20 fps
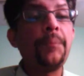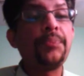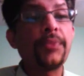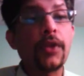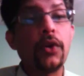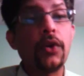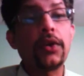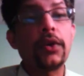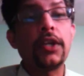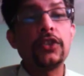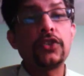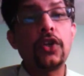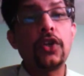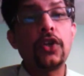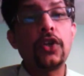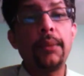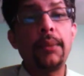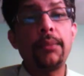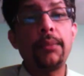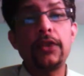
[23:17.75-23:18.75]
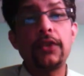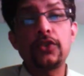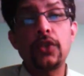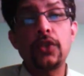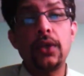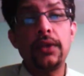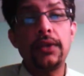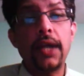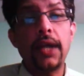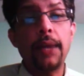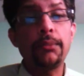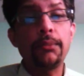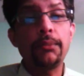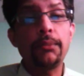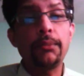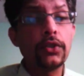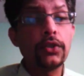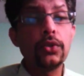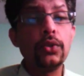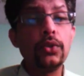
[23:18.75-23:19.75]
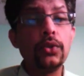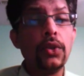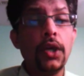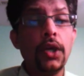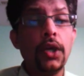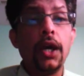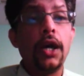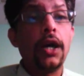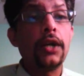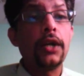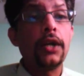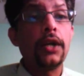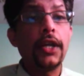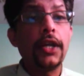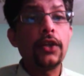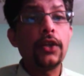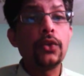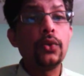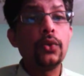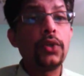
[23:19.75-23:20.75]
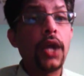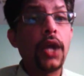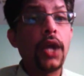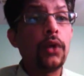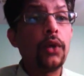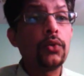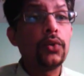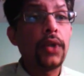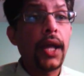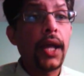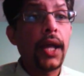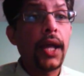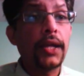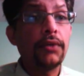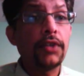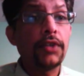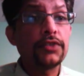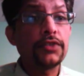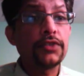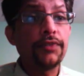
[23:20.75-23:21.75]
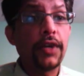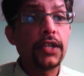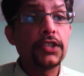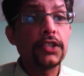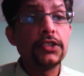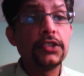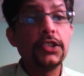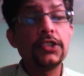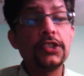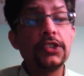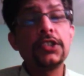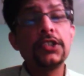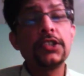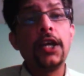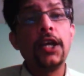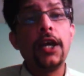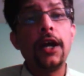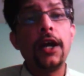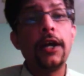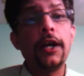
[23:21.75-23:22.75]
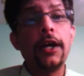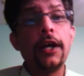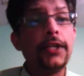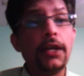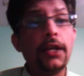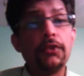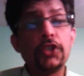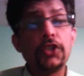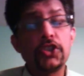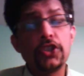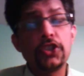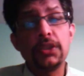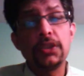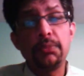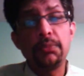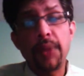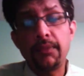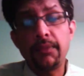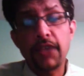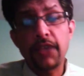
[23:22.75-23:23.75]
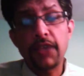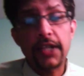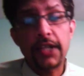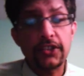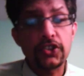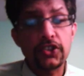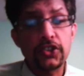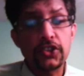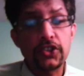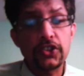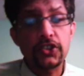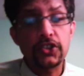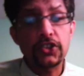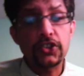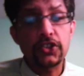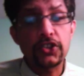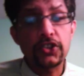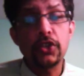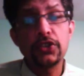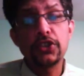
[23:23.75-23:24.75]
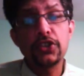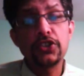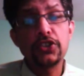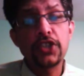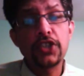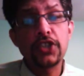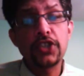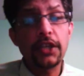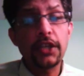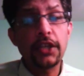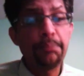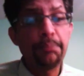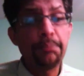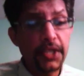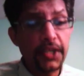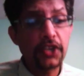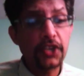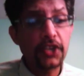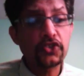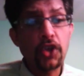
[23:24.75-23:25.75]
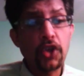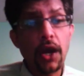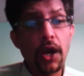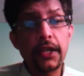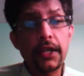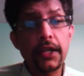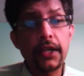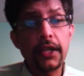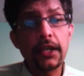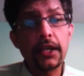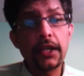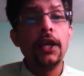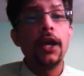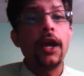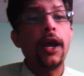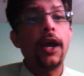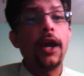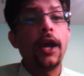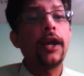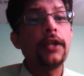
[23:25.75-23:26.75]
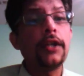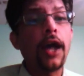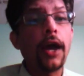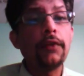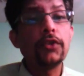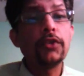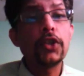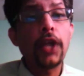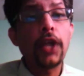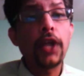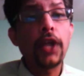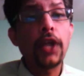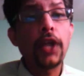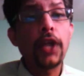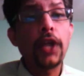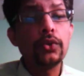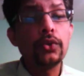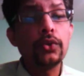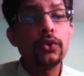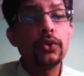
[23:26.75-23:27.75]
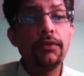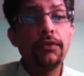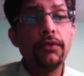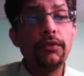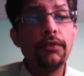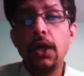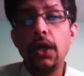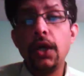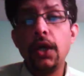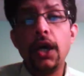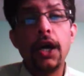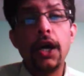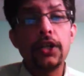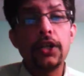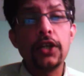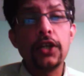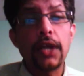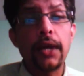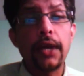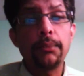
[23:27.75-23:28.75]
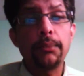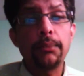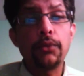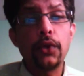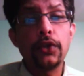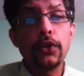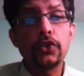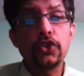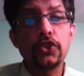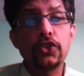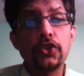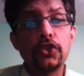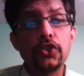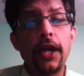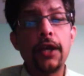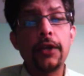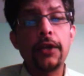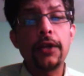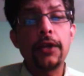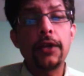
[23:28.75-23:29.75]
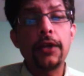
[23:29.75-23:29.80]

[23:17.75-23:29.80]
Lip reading: okay, so I'm going to take you down live as far as this India versus Zimbabwe clash is concerned, because it's getting pretty exciting, and I would like to give you, I am going to share